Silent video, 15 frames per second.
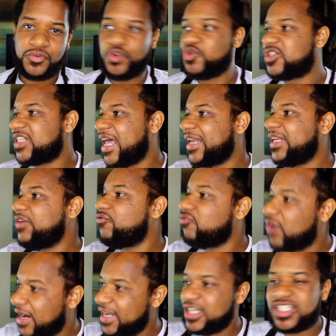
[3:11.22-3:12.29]
You steadily
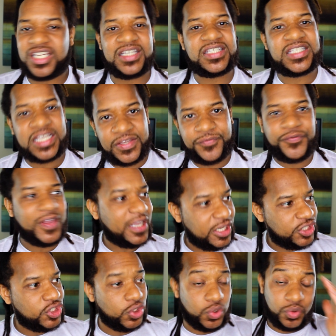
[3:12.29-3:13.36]
run into the
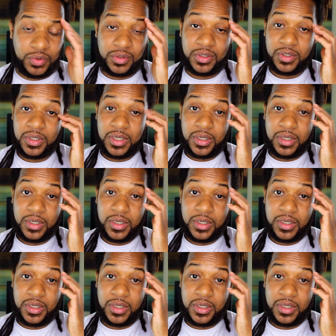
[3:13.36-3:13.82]
six-figure dude